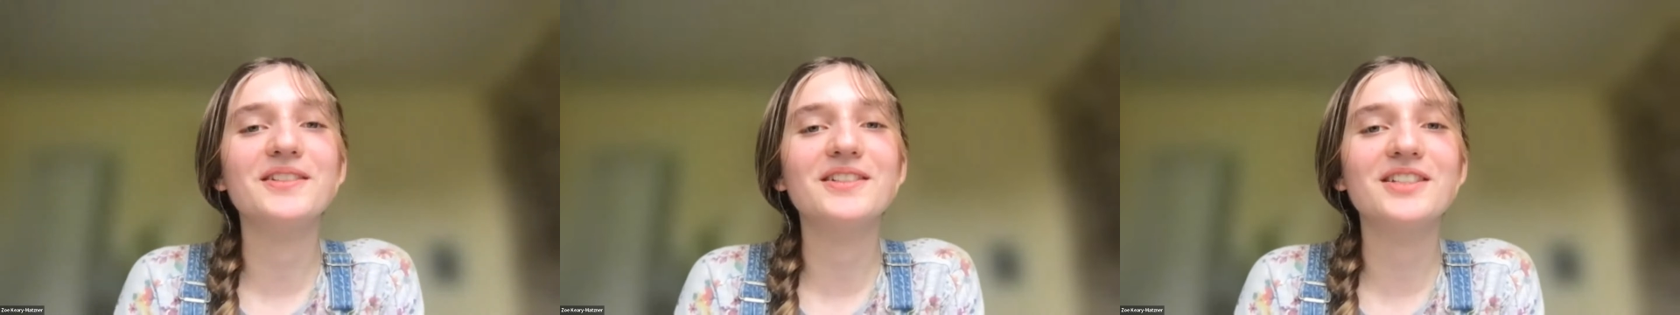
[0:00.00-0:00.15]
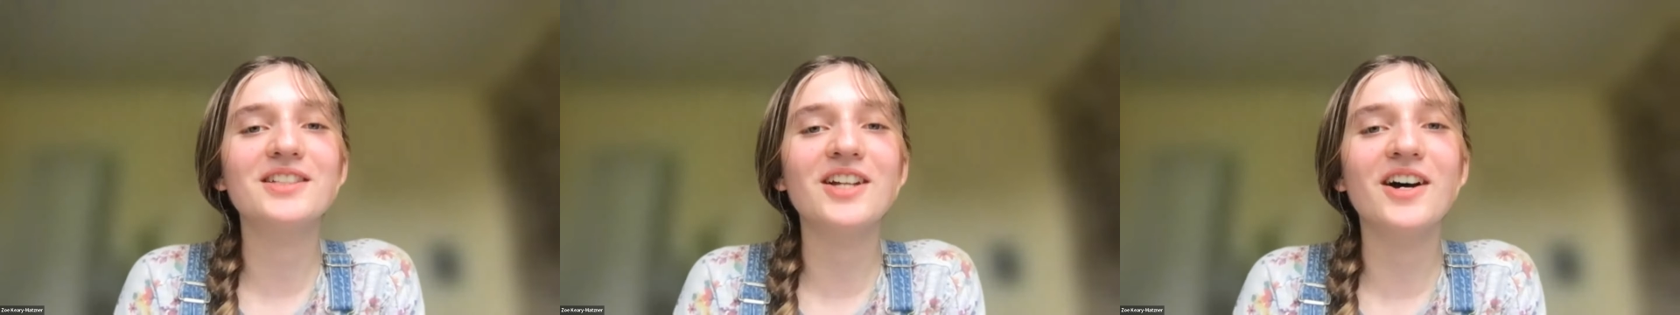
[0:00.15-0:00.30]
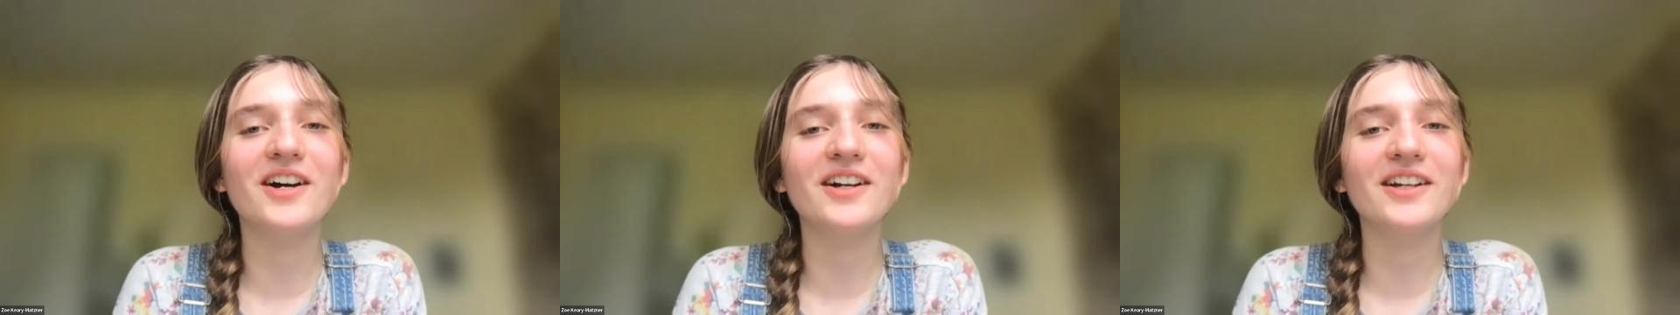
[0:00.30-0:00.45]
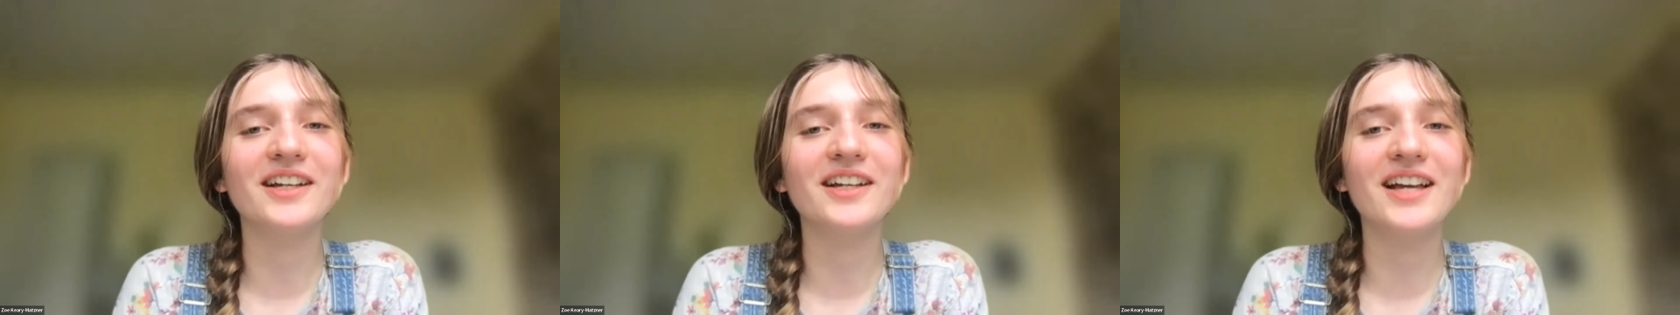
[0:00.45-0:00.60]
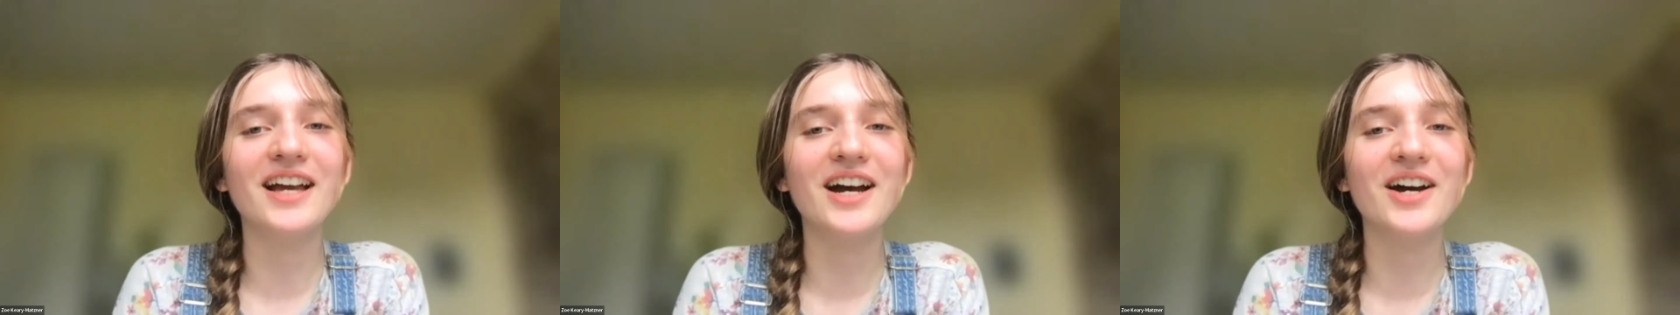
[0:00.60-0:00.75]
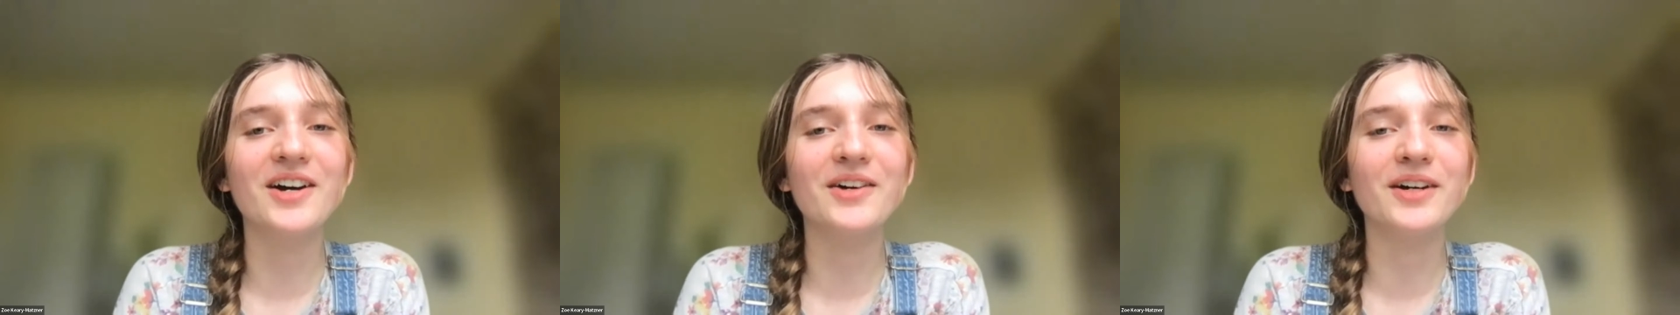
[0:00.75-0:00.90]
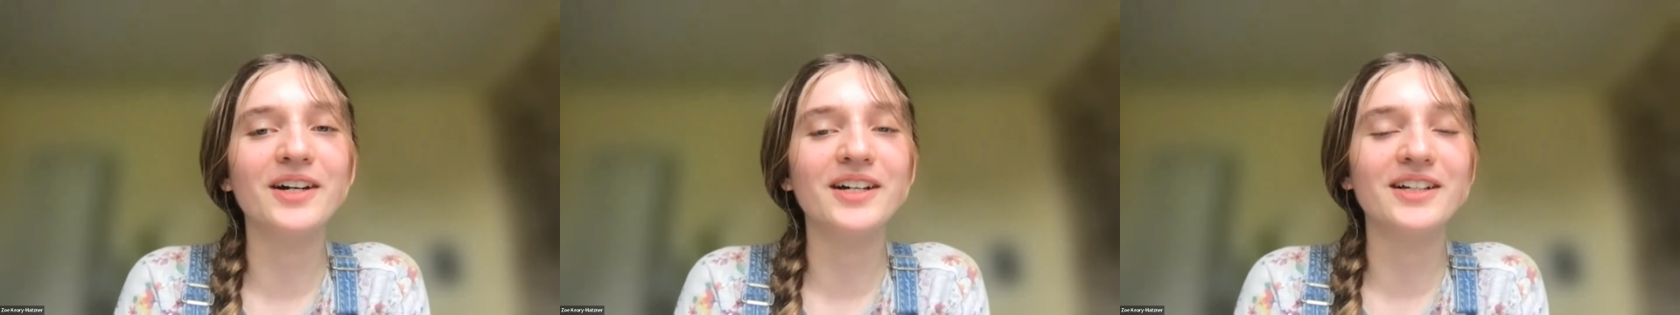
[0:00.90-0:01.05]
talking
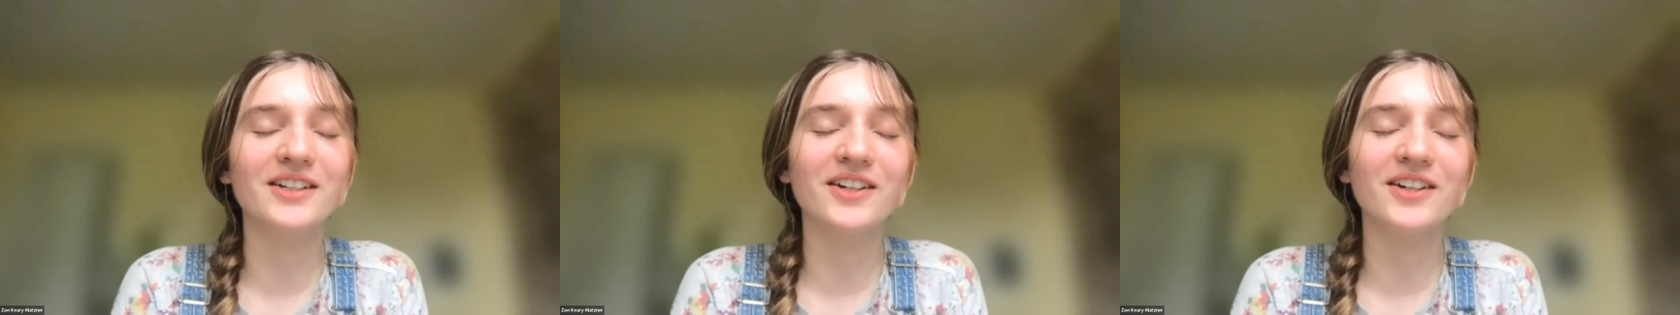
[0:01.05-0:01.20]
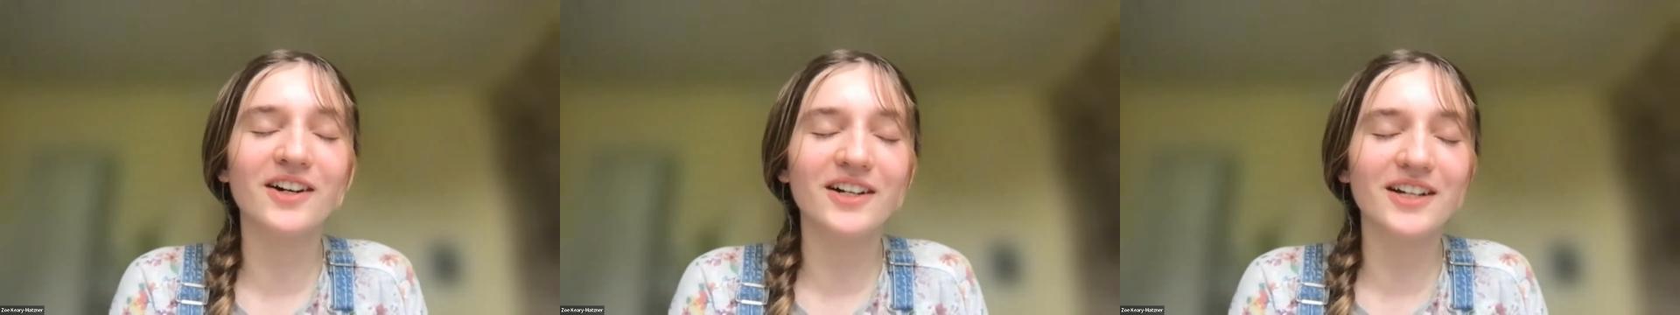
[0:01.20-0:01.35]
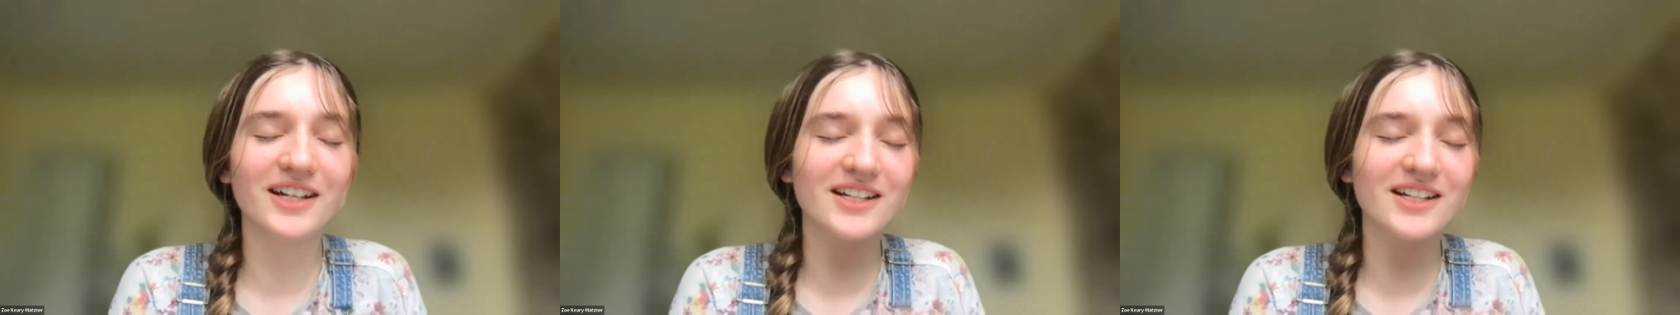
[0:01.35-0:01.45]
how I got